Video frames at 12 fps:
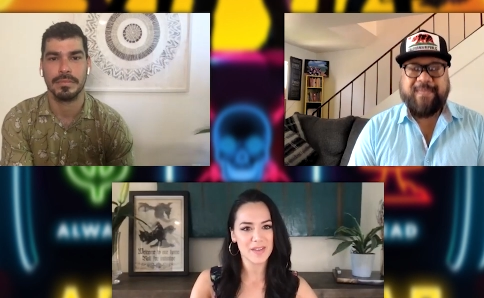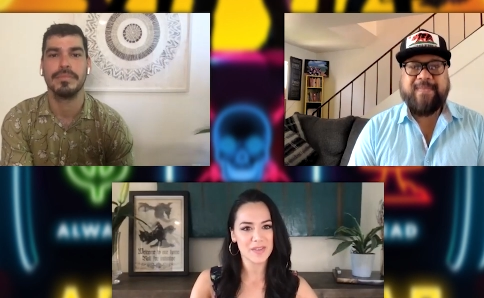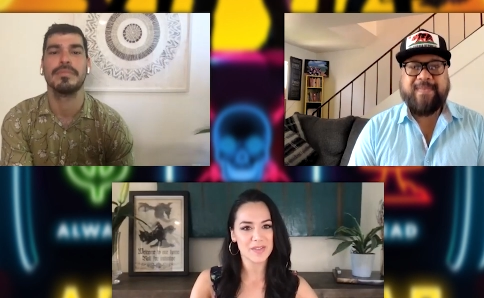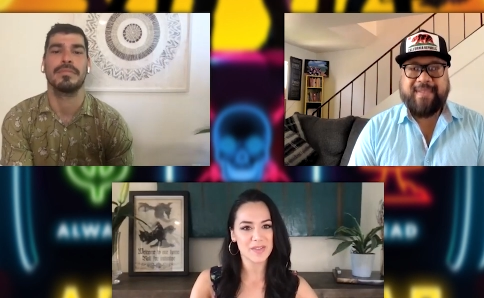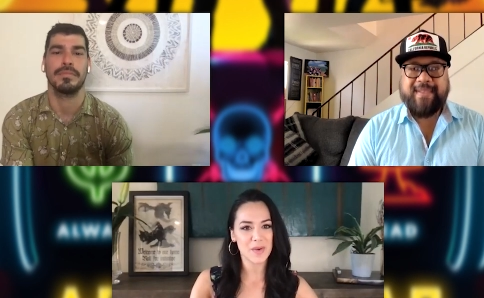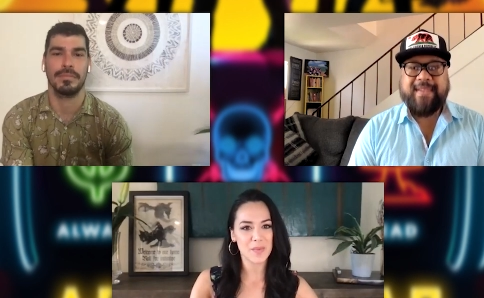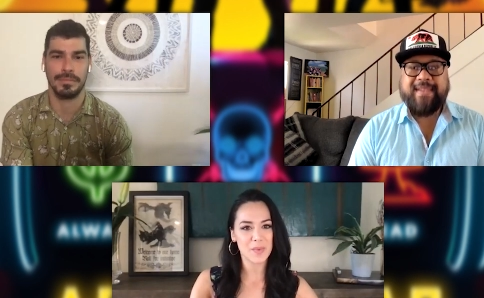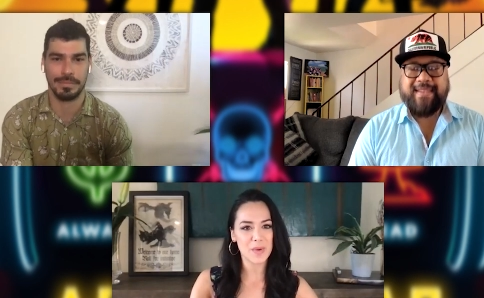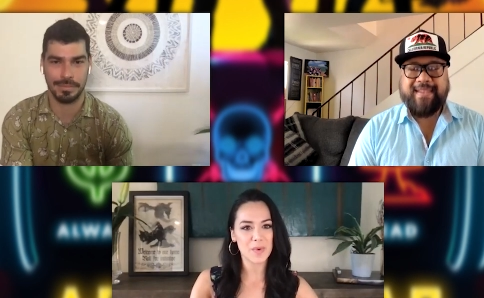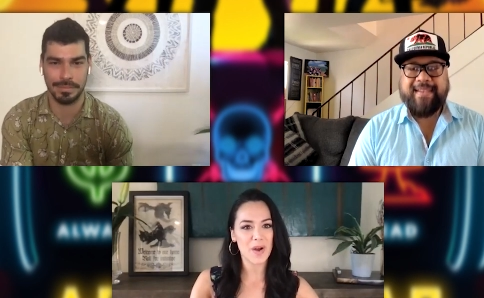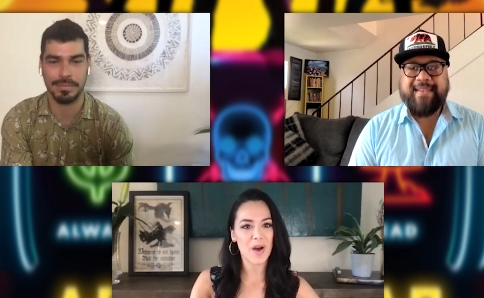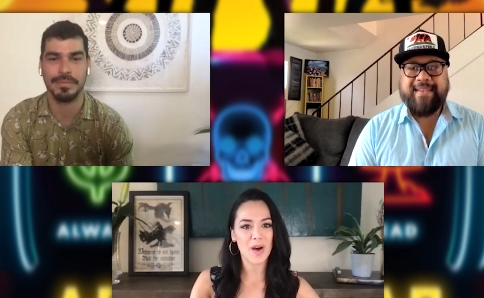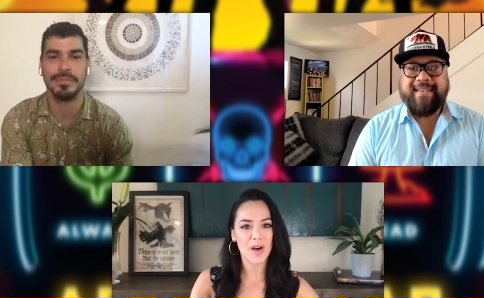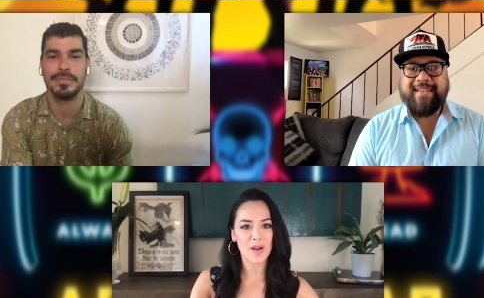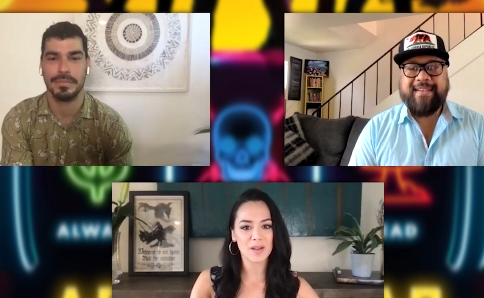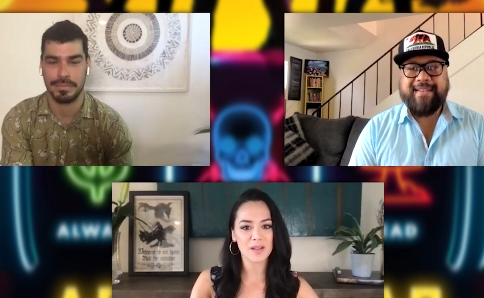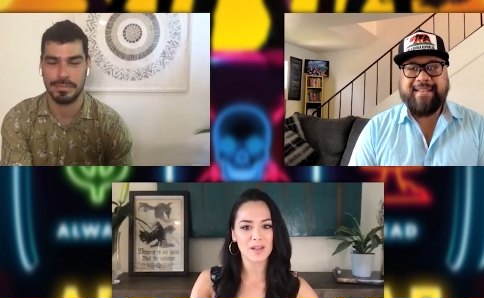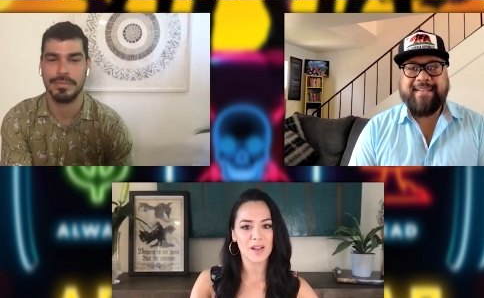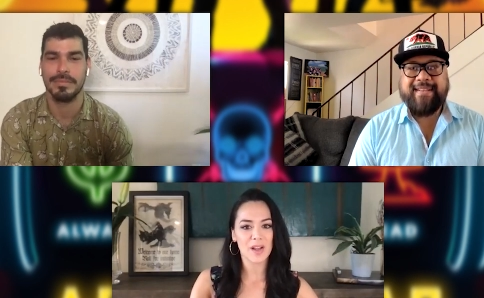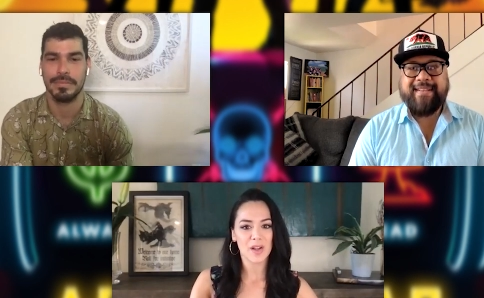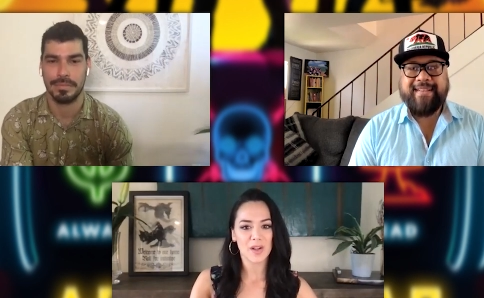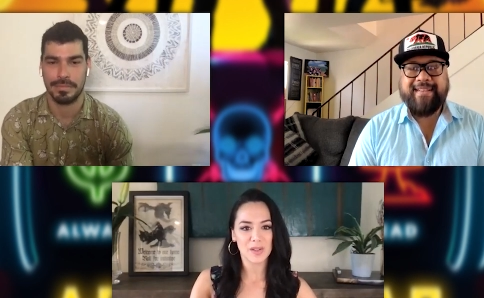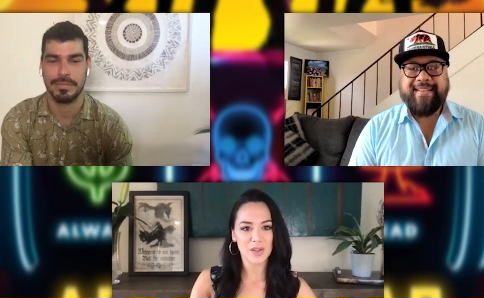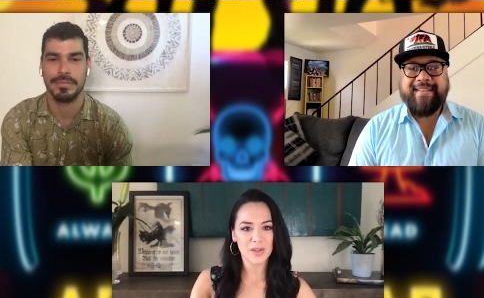Speaker 1: So we were mm-hmm. all
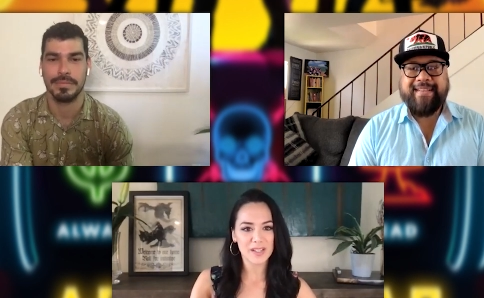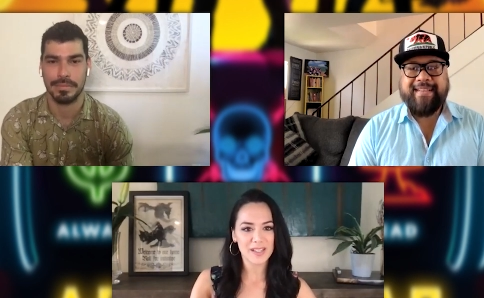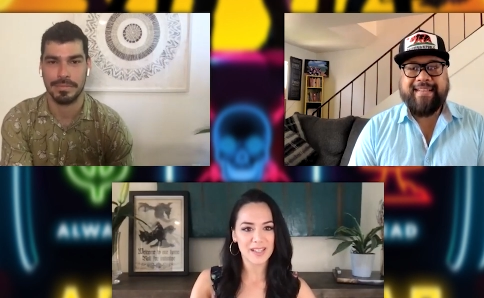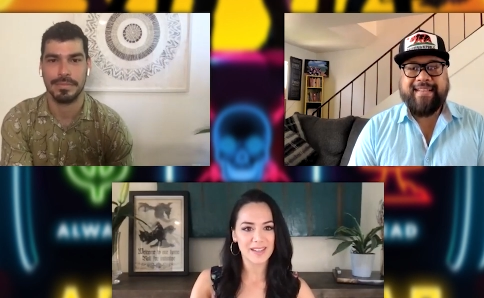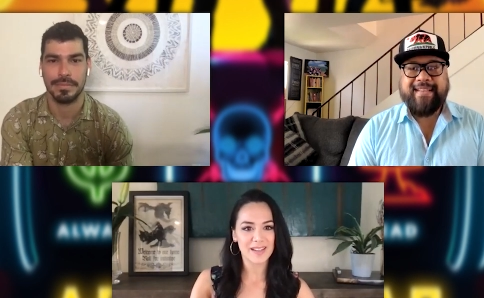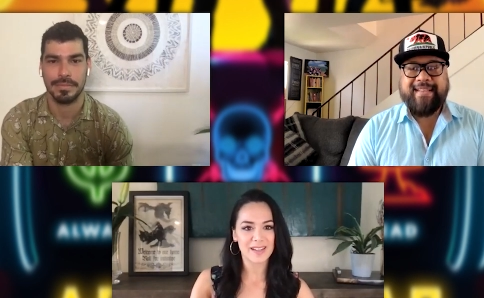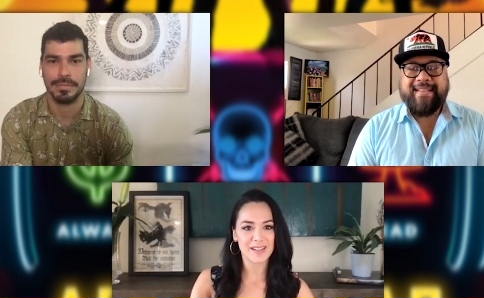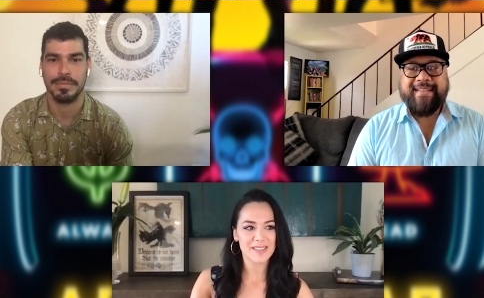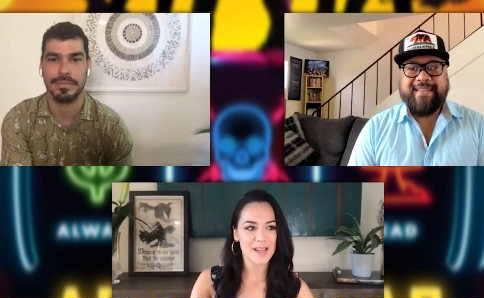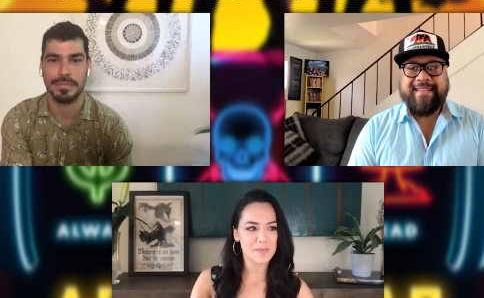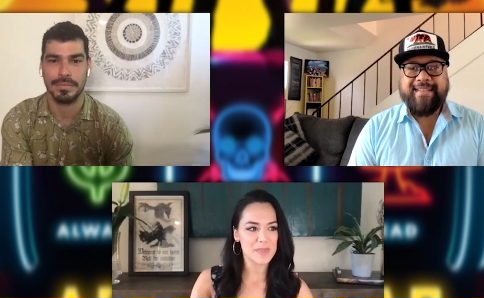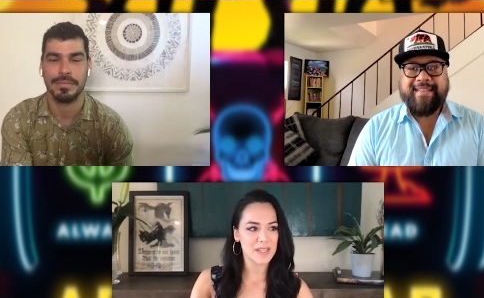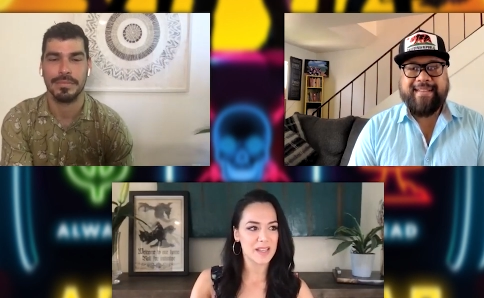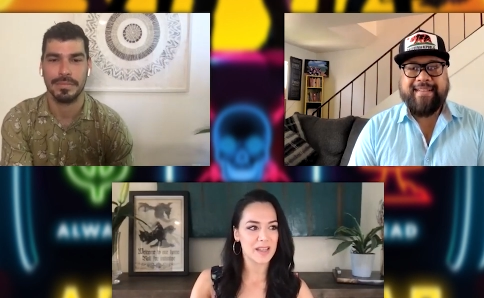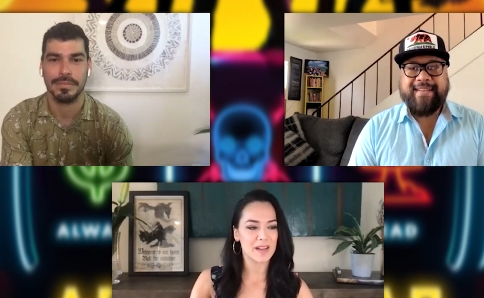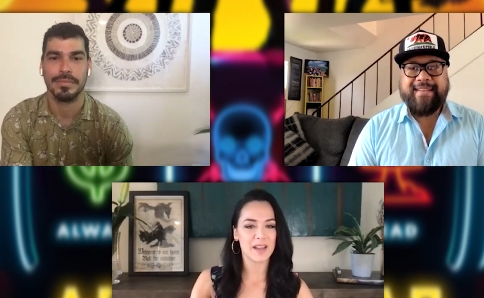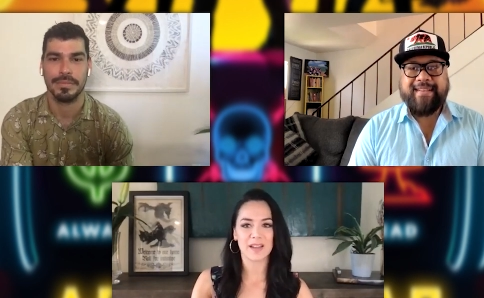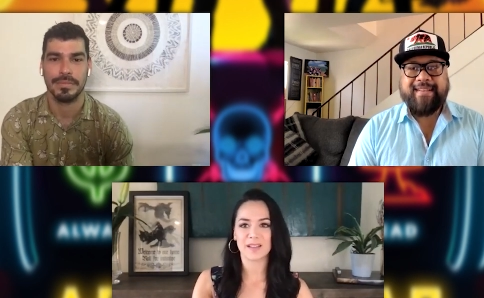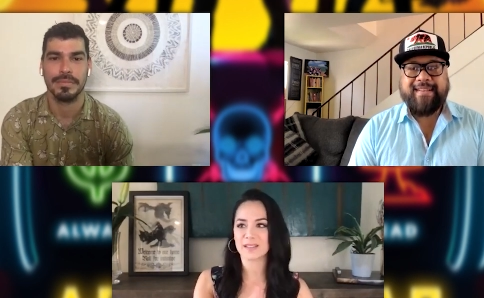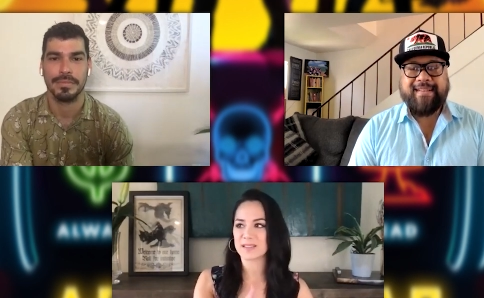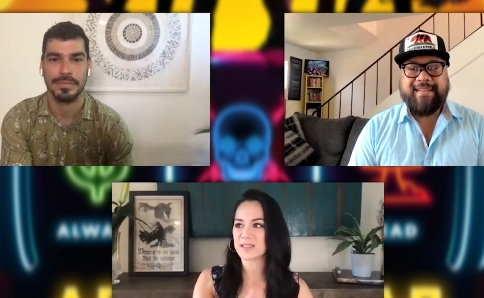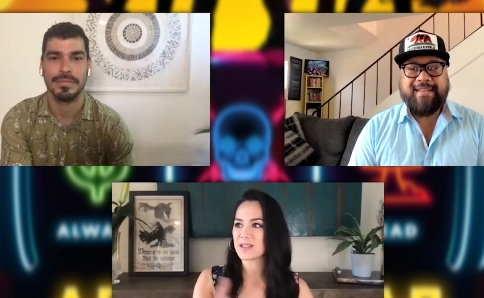learning it and accepting it and